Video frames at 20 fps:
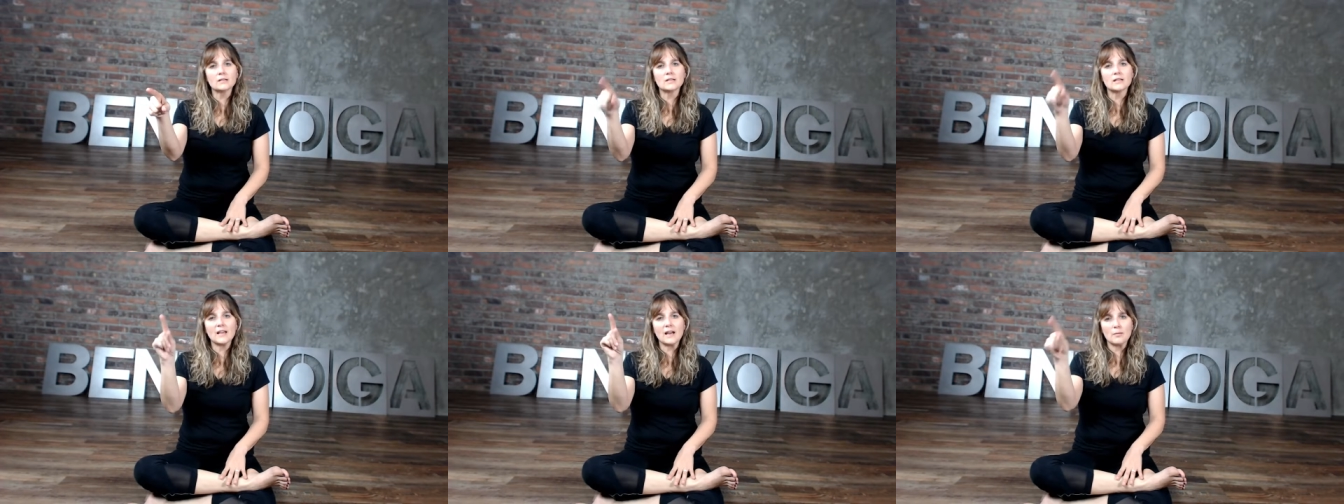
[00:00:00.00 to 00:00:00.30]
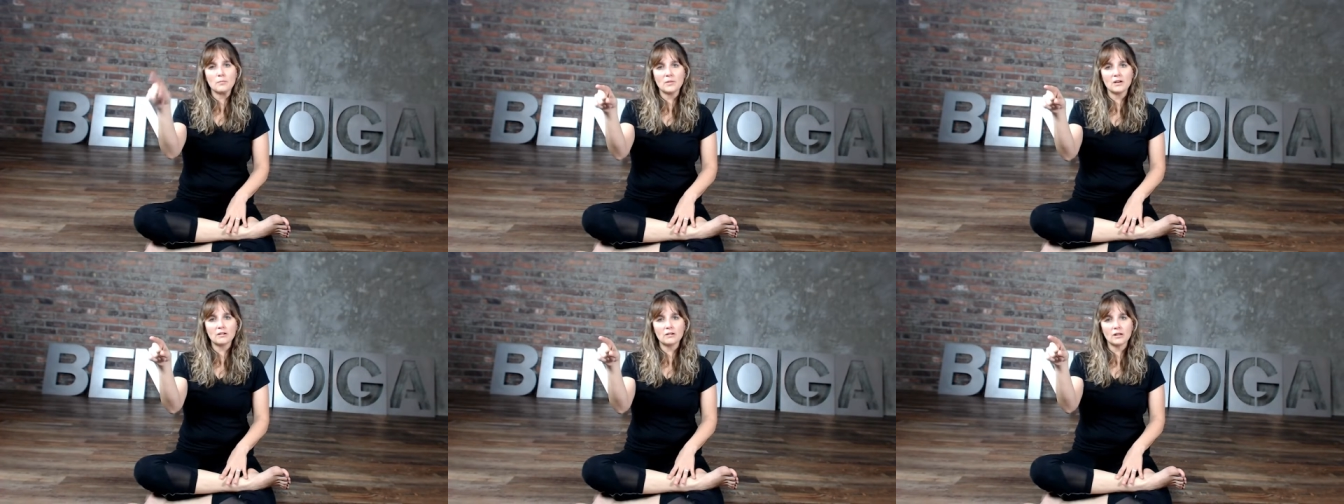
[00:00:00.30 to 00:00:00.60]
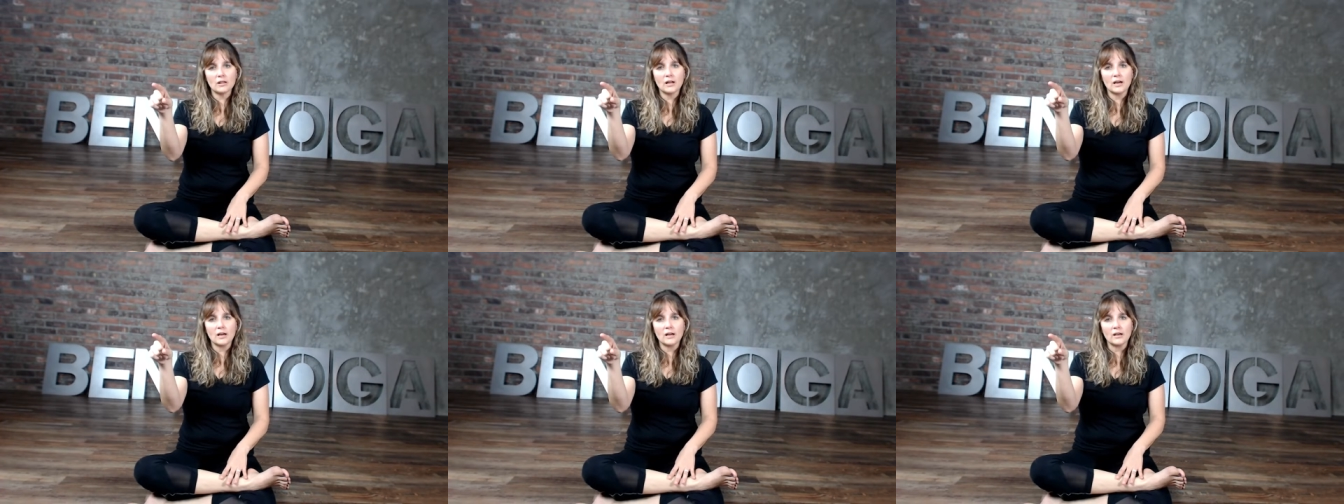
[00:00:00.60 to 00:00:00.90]
to that
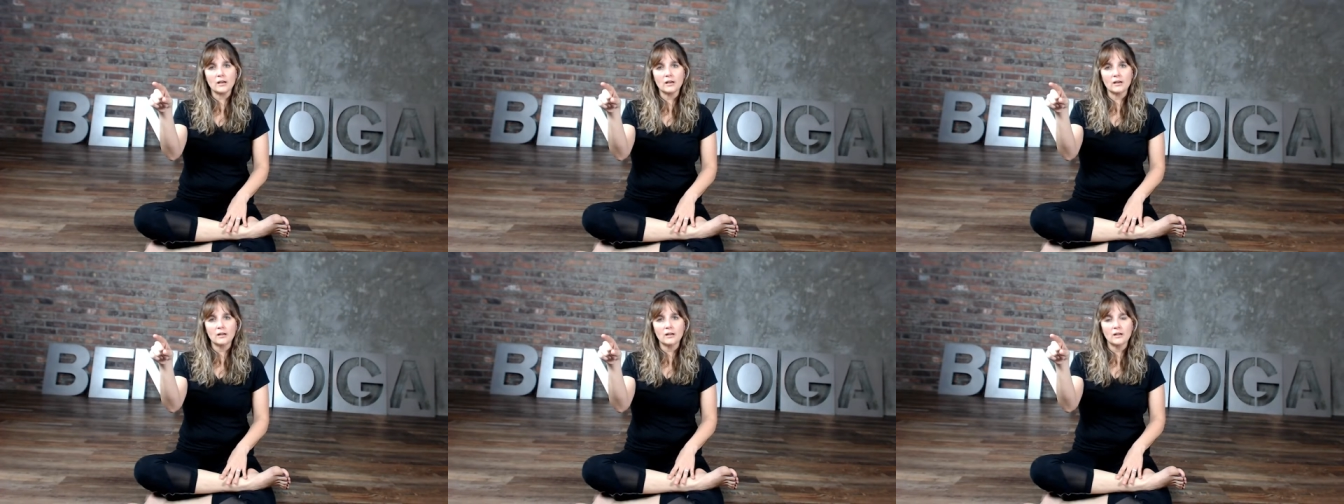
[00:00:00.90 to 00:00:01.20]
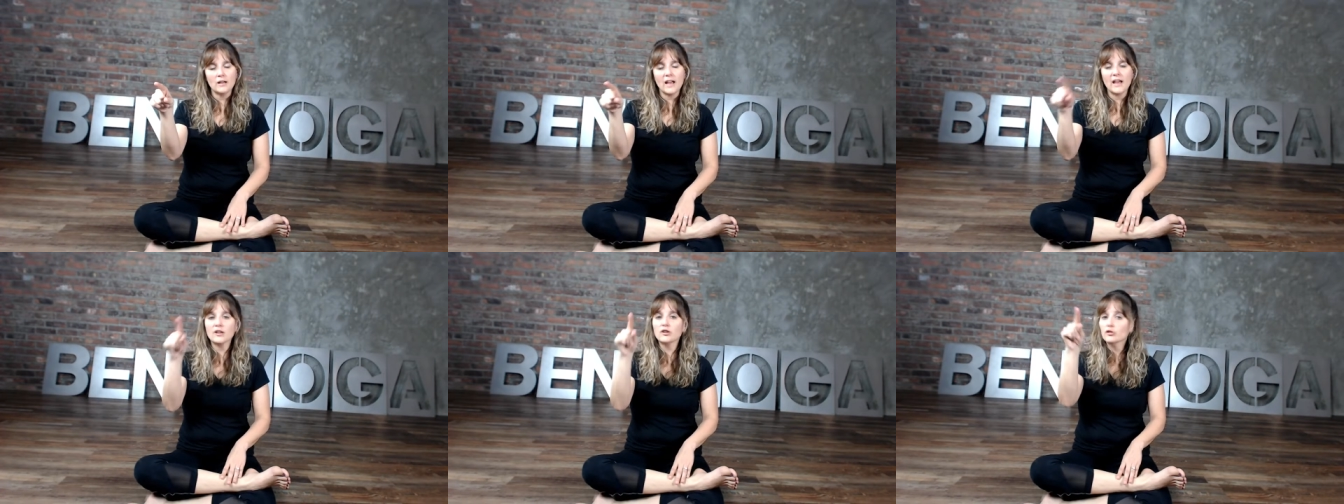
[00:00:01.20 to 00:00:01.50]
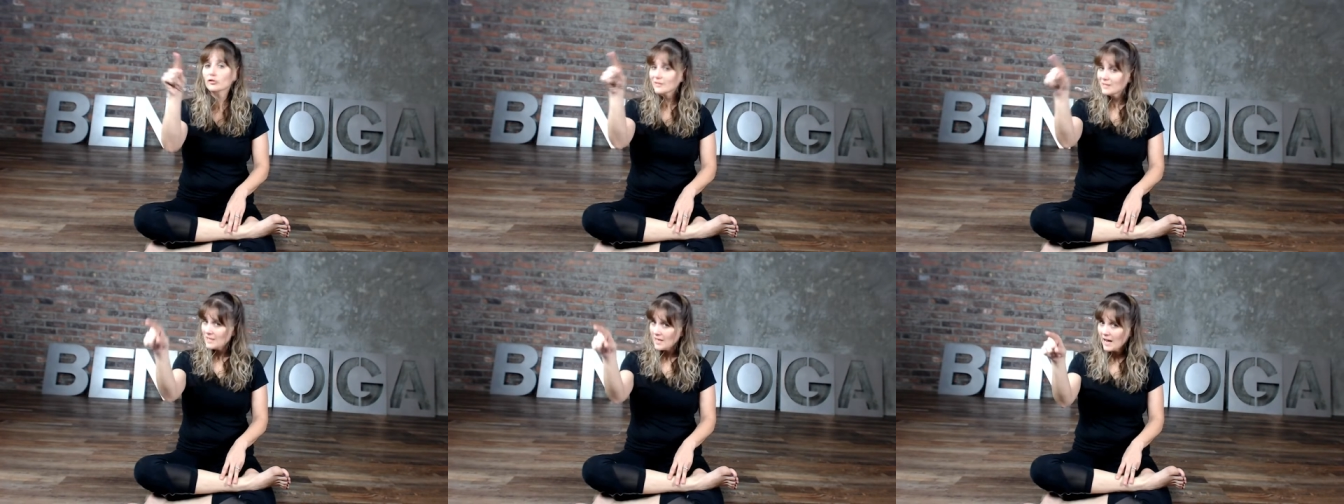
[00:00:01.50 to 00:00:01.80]
marathon and
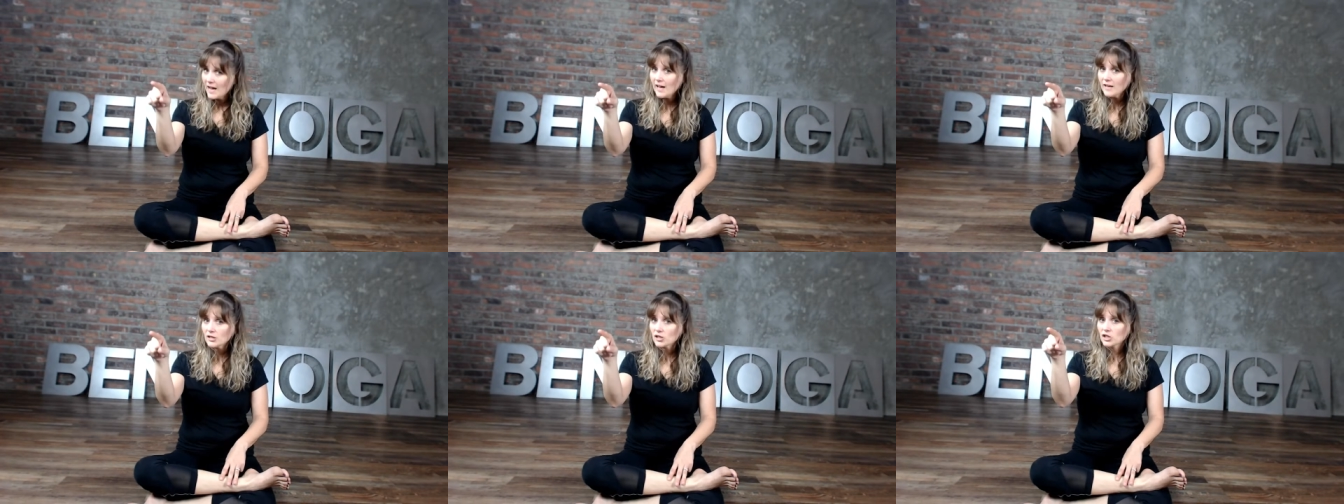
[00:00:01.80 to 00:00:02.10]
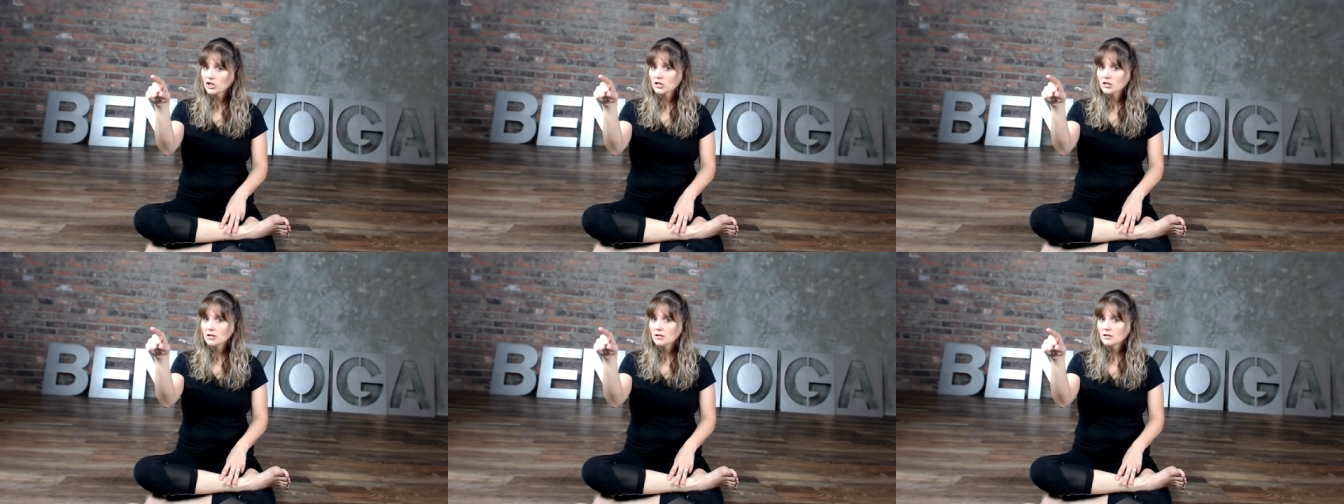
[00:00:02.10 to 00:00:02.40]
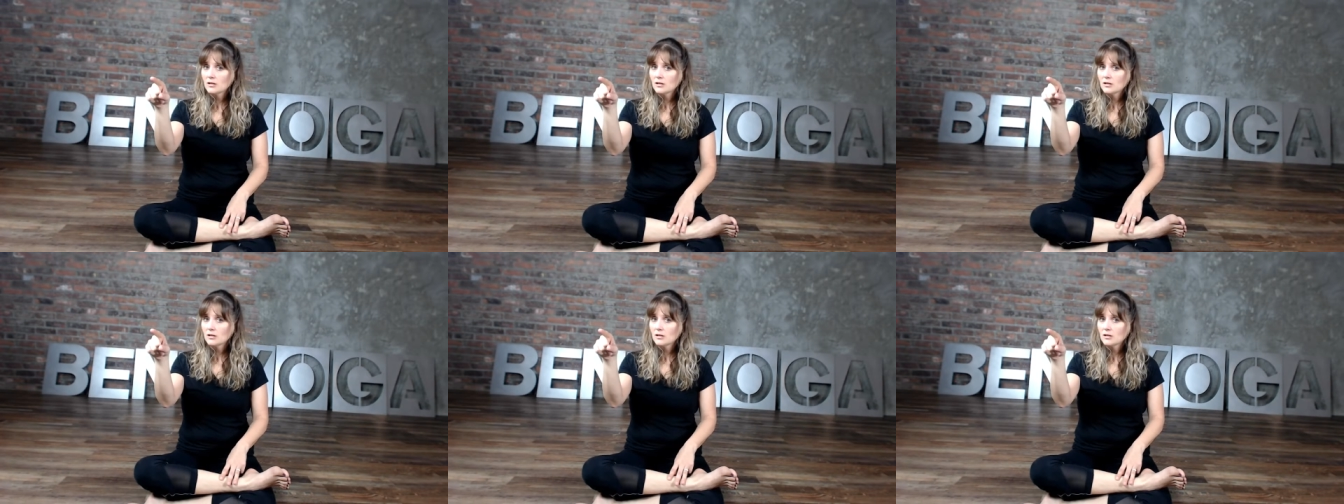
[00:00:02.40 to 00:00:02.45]
you're attached